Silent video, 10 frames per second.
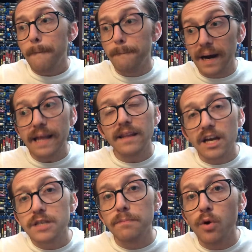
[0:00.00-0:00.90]
but it
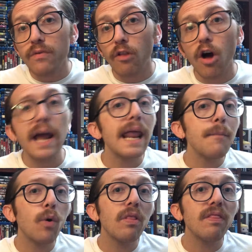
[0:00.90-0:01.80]
does move along at a
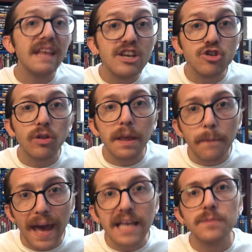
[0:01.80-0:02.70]
more leisurely
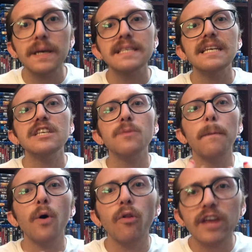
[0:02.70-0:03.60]
pace because it is
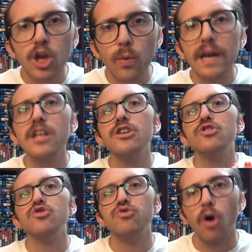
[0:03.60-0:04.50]
pulling you in, it
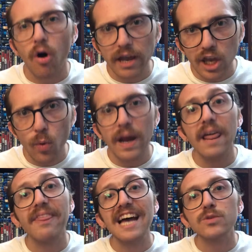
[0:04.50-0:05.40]
is drawing you in,
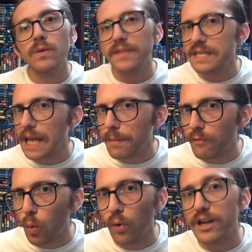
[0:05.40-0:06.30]
and that's what this type of
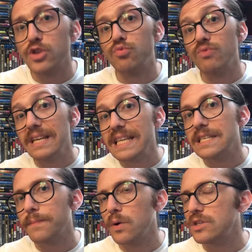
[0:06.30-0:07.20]
horror is really
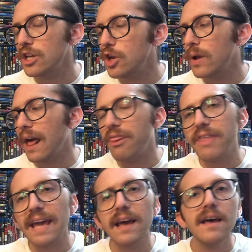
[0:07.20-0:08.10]
supposed to do. And I
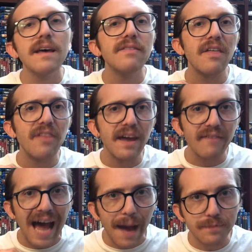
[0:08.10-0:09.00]
think that they've
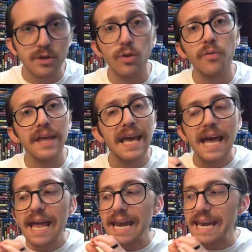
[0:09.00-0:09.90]
absolutely
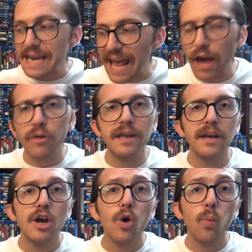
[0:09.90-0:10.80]
nailed
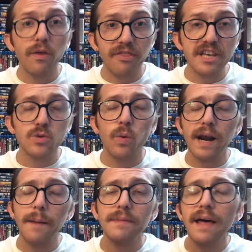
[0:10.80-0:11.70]
it with this one.
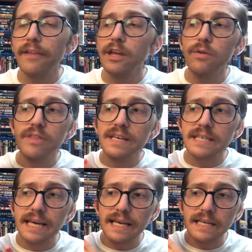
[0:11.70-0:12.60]
And I'm telling you,
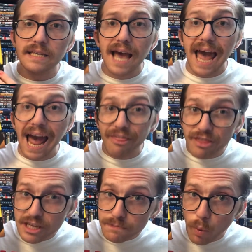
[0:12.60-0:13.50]
this is, at
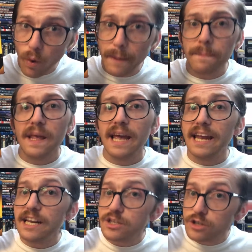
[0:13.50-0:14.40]
this point,
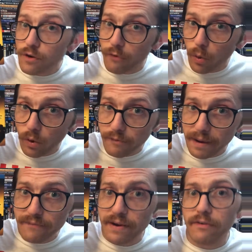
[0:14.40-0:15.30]
it is so far one of
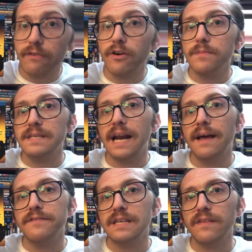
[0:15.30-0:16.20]
my favorite films that I
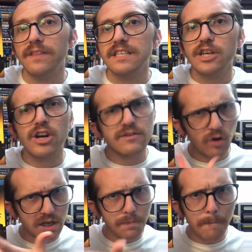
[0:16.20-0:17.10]
have seen this year as
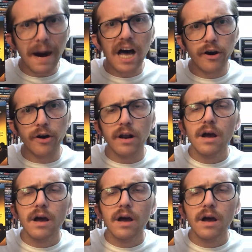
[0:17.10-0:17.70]
far as modern